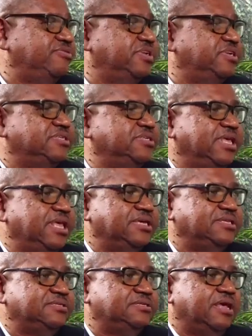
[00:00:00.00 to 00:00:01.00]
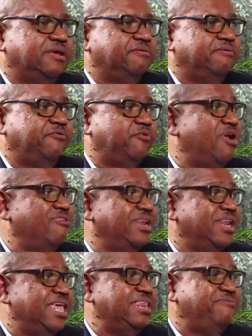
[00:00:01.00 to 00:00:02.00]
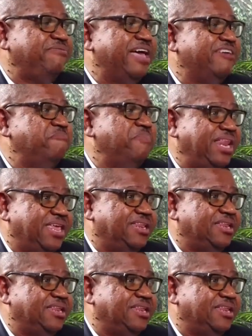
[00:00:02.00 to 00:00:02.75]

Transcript: of the Turks and Caicos, $485 million.